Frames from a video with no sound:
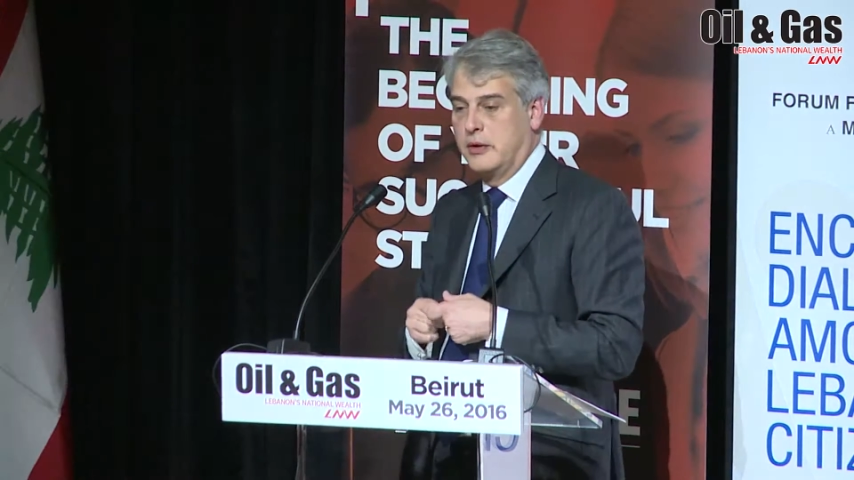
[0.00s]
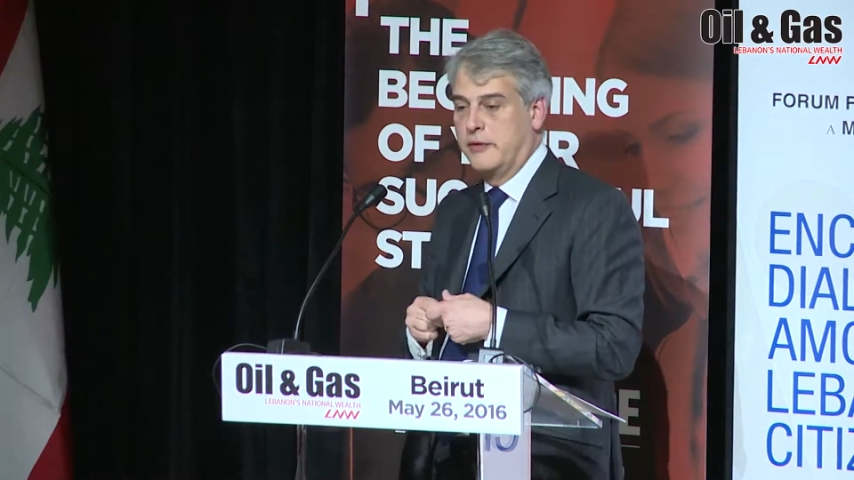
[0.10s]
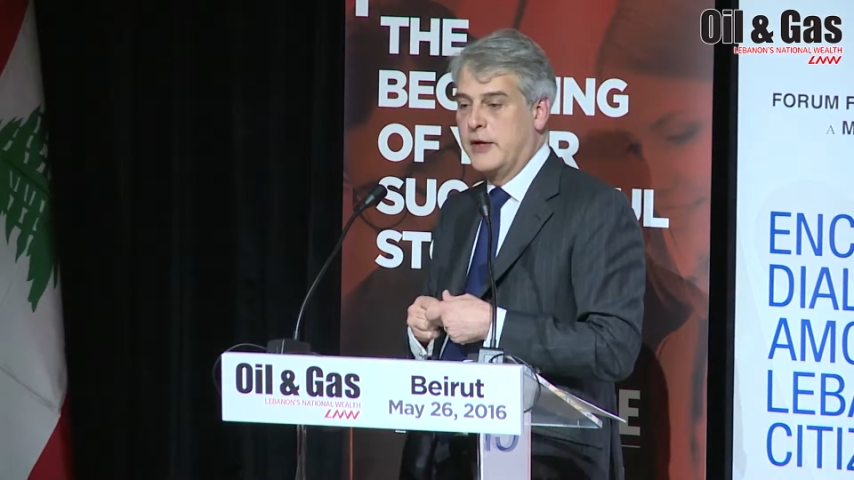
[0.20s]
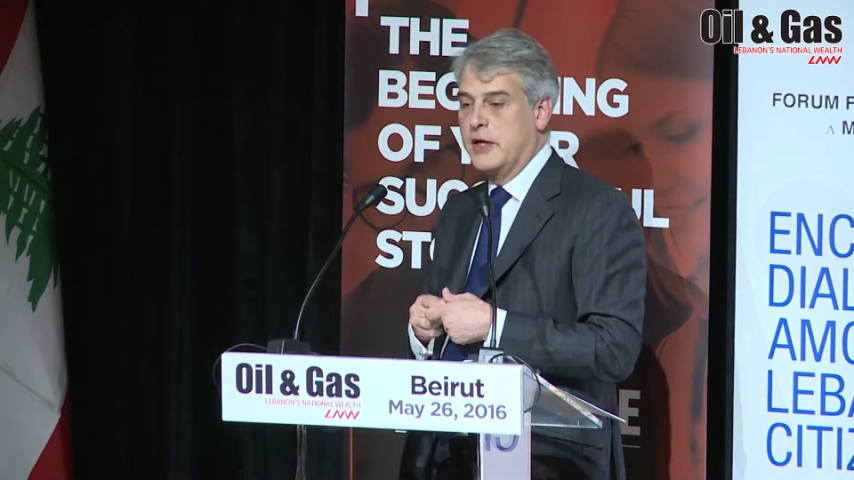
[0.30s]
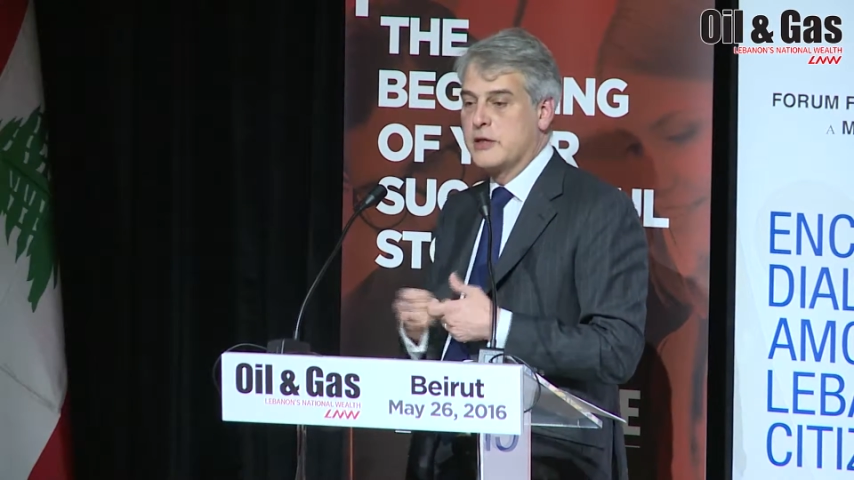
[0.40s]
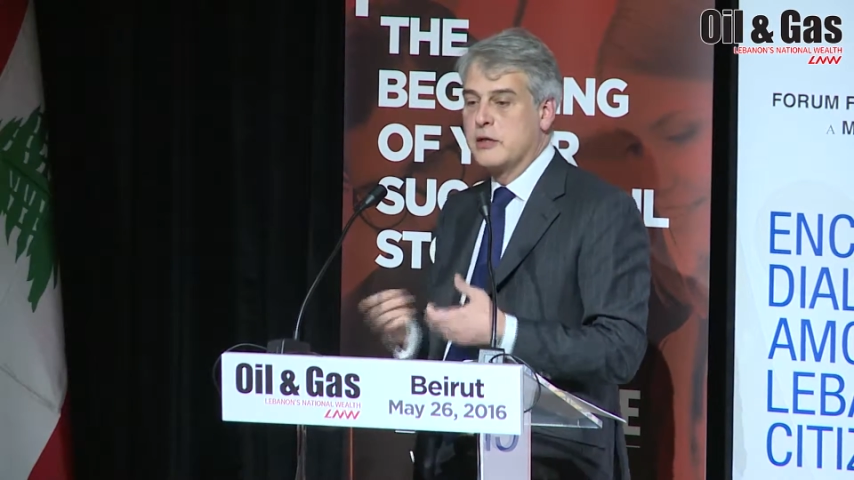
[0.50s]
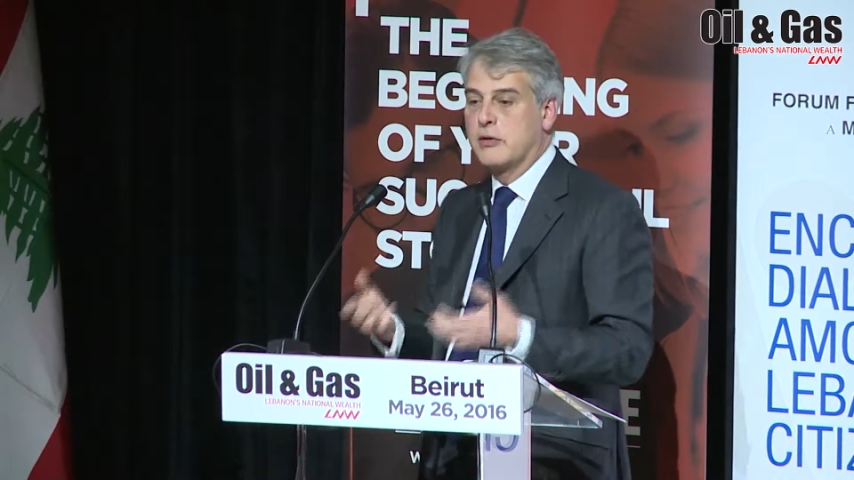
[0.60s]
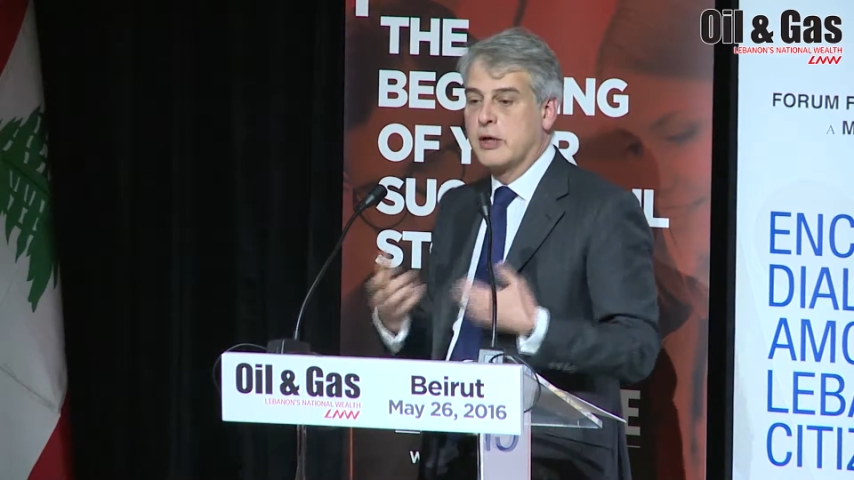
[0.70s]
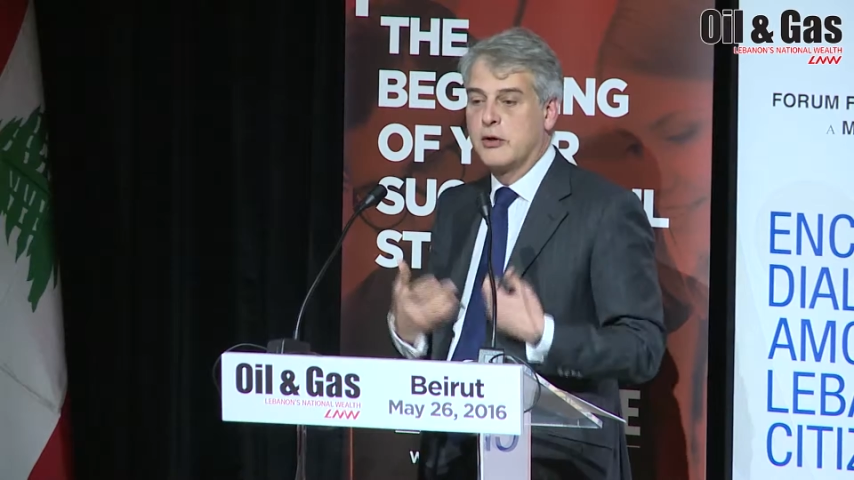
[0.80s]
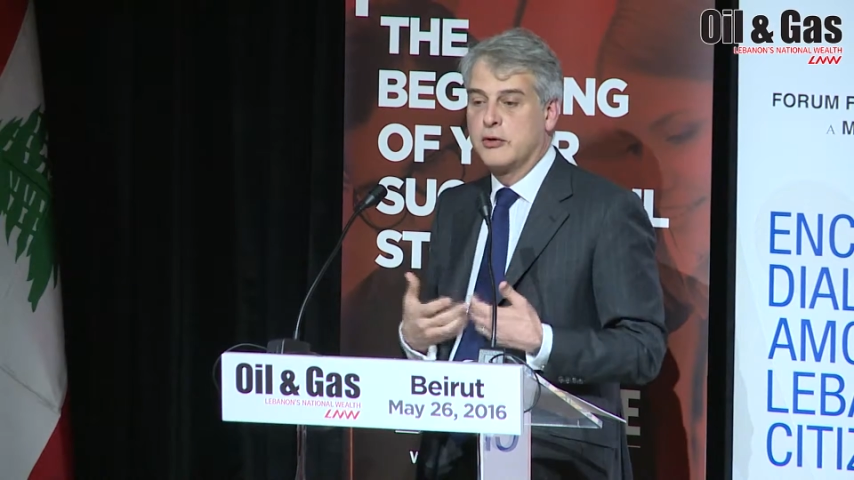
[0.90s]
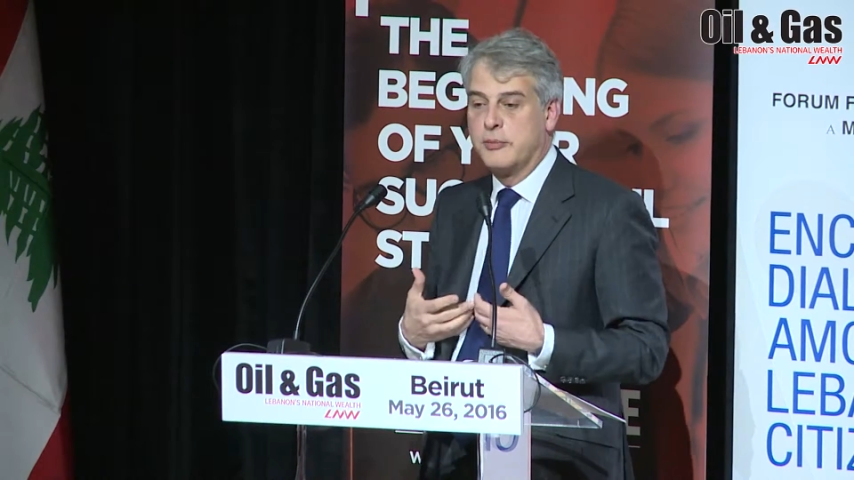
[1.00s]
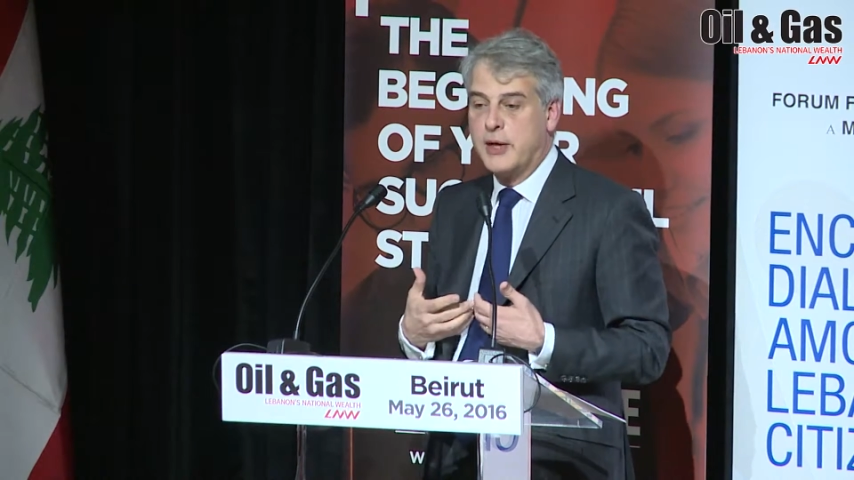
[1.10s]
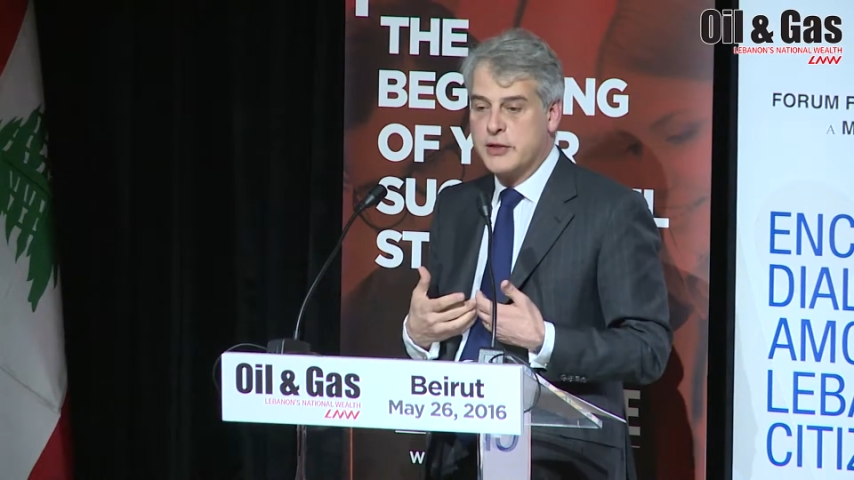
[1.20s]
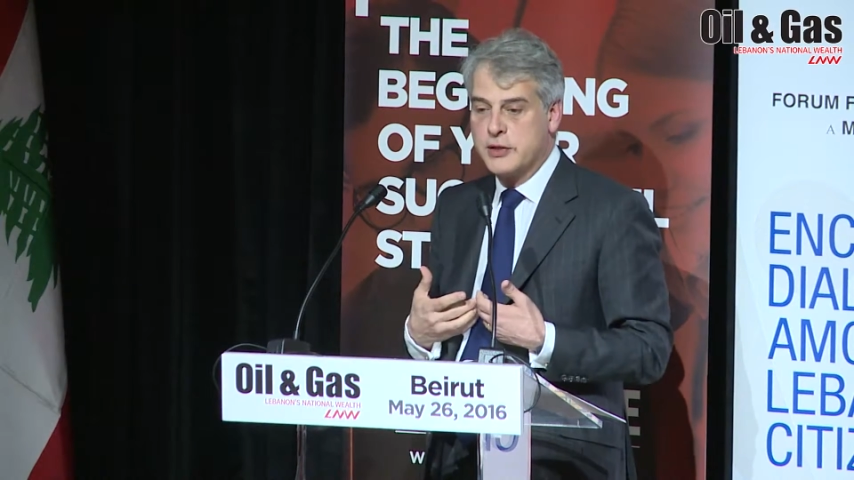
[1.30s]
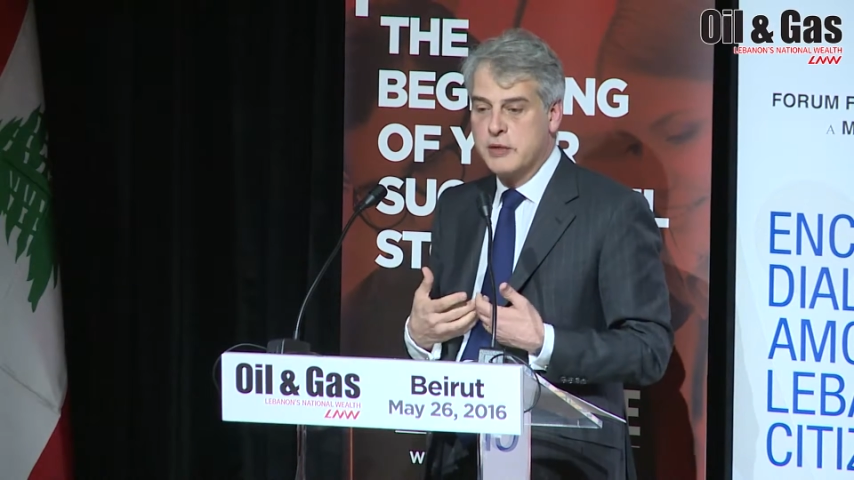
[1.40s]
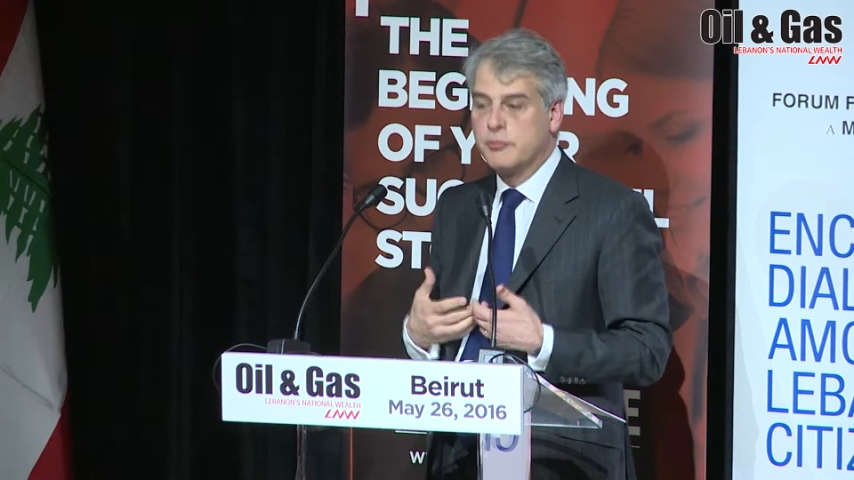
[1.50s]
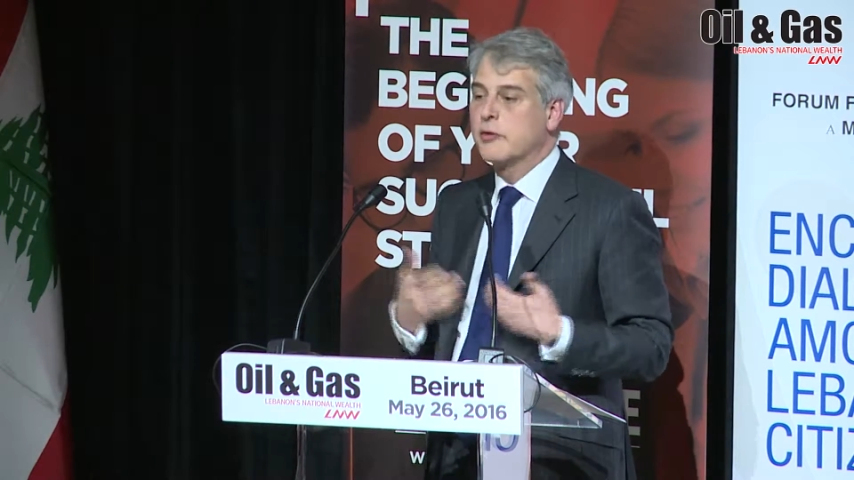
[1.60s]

financing directly on your balance sheet,